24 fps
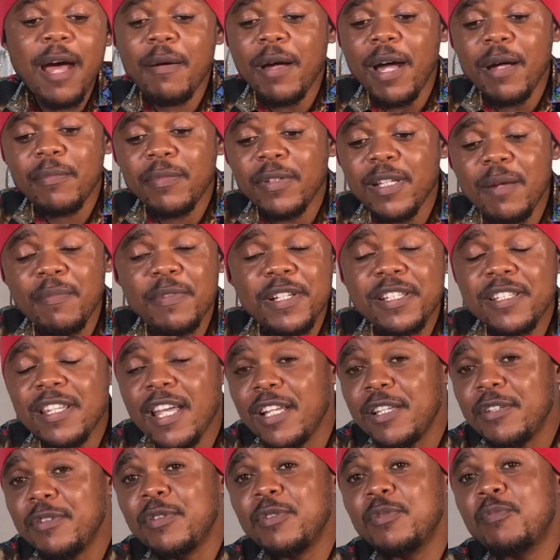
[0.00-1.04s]
Let me tell
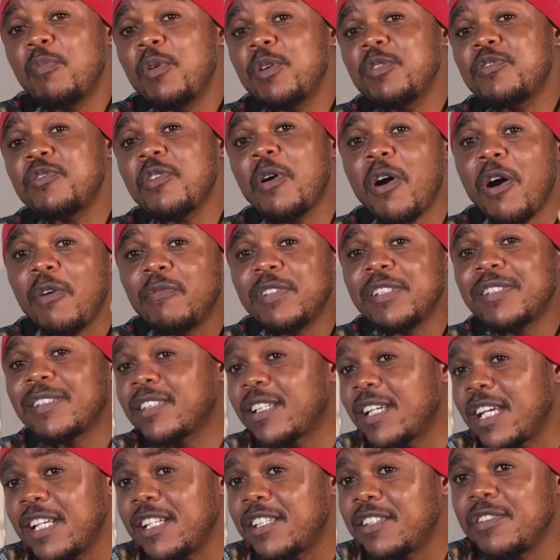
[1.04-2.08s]
you, most of the
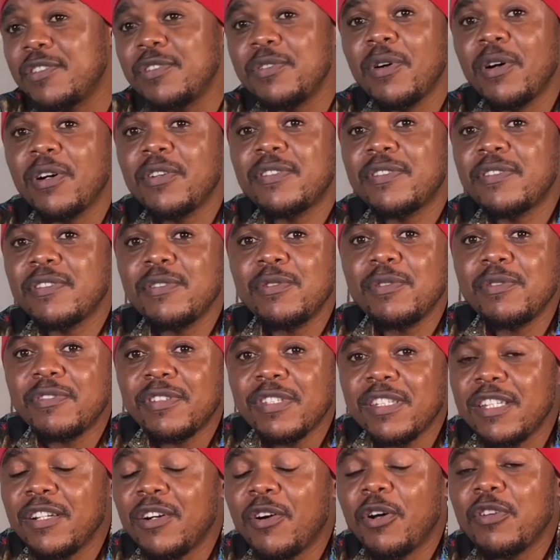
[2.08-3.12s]
skits you
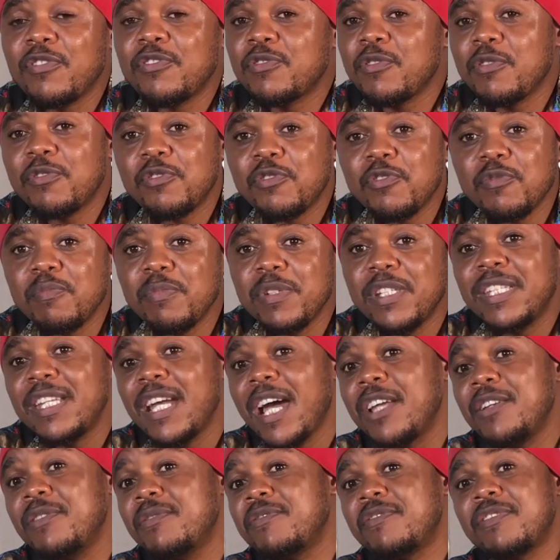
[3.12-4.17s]
see on social media,
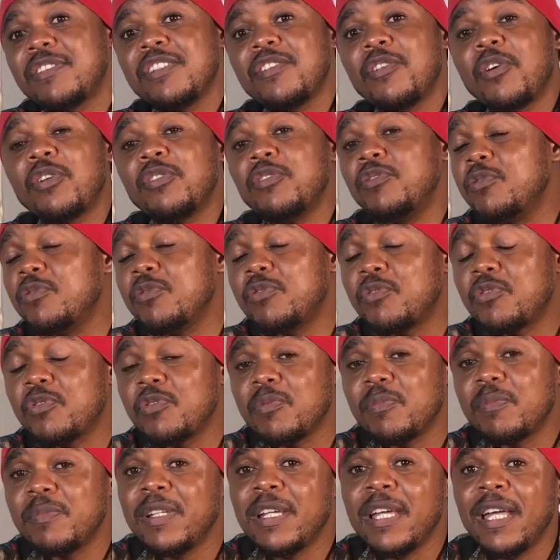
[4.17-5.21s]
you see on YouTube,
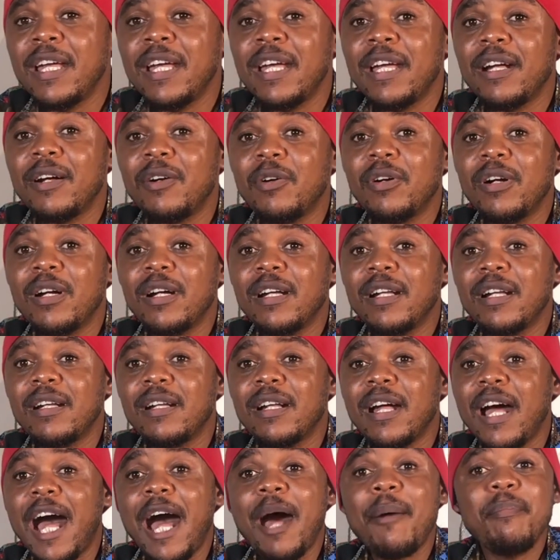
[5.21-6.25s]

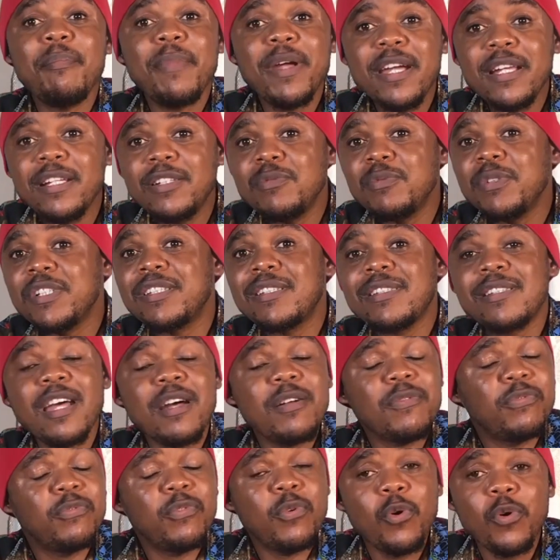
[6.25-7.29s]
are made with cell
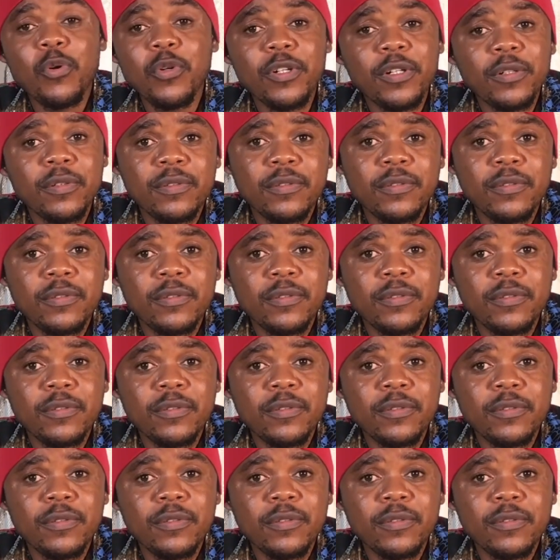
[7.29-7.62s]
phone.